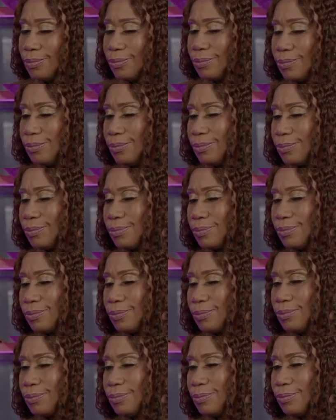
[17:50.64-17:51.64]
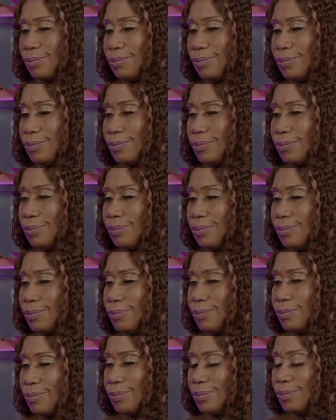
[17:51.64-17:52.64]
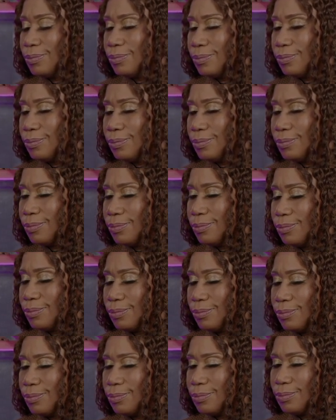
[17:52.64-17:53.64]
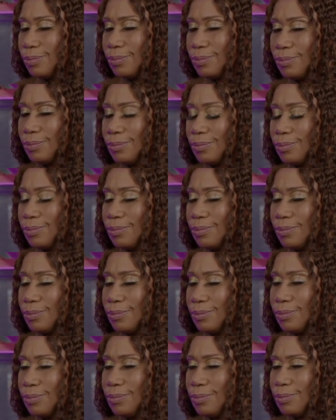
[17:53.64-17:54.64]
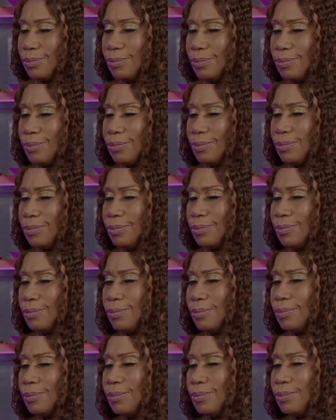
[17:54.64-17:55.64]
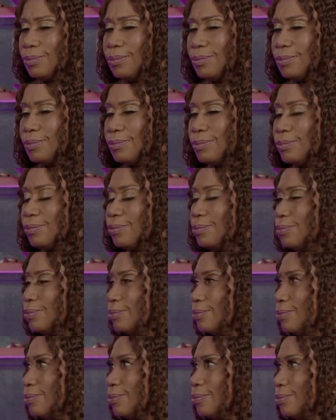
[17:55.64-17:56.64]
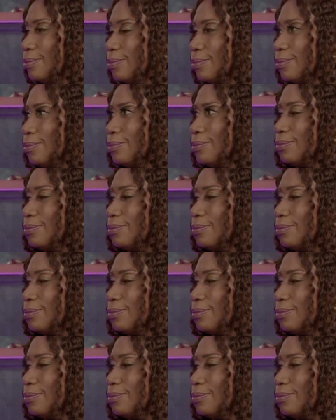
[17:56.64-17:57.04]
No words are spoken by the person on screen.